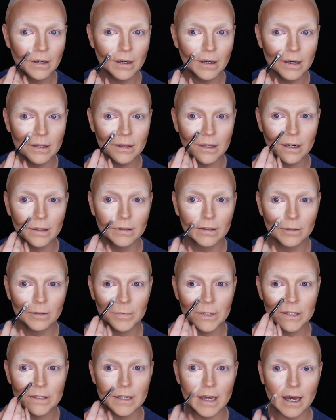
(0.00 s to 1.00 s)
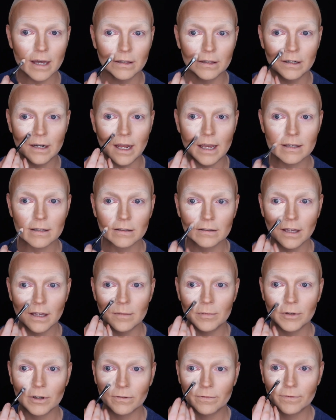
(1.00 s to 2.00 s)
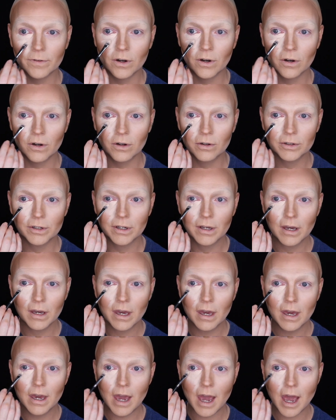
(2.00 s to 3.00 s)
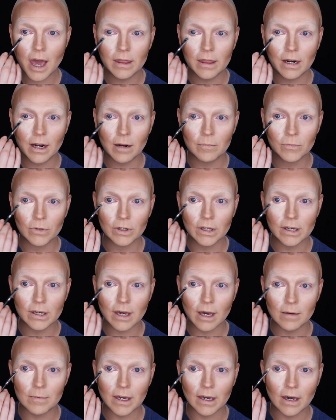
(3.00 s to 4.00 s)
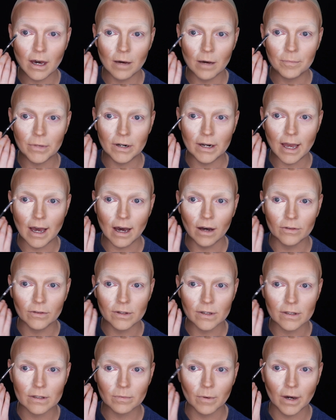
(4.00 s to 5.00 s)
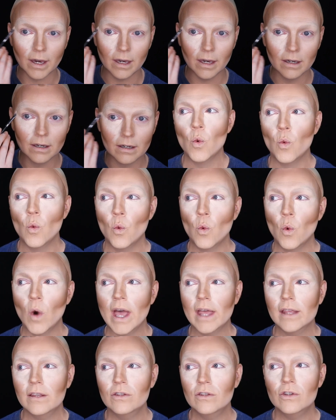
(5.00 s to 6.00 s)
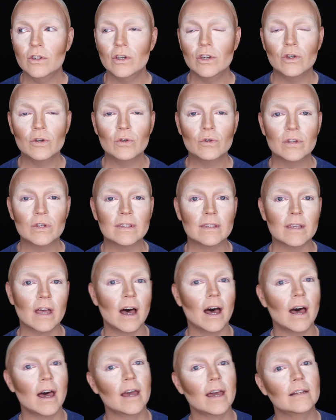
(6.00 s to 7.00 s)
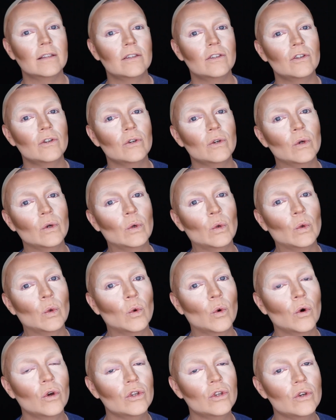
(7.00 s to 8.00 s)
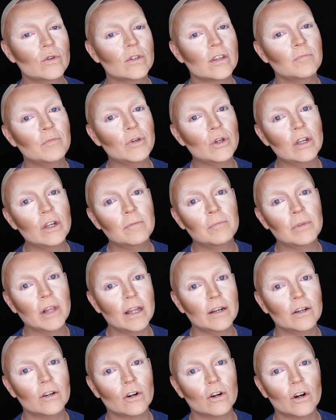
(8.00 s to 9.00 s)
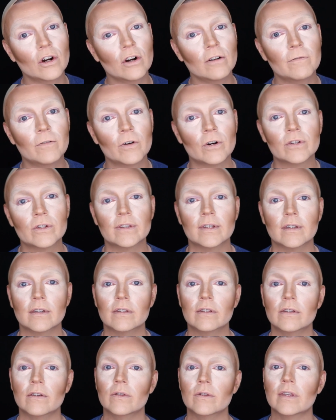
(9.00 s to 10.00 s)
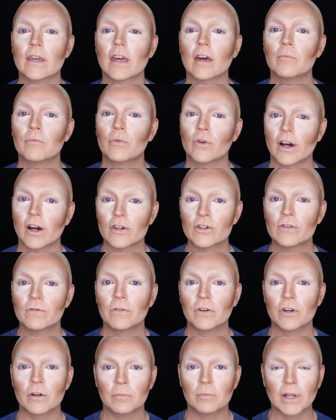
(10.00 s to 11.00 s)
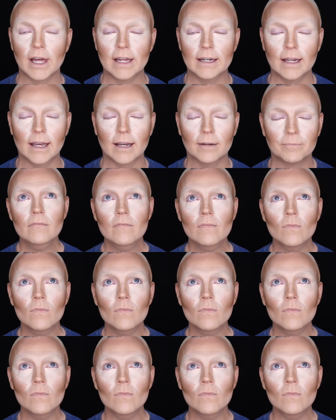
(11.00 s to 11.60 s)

And then a little bit down the nasal labial fold, and then I'm really coming up and out this way. When do you decide to use a beauty blender versus using a brush for your blending?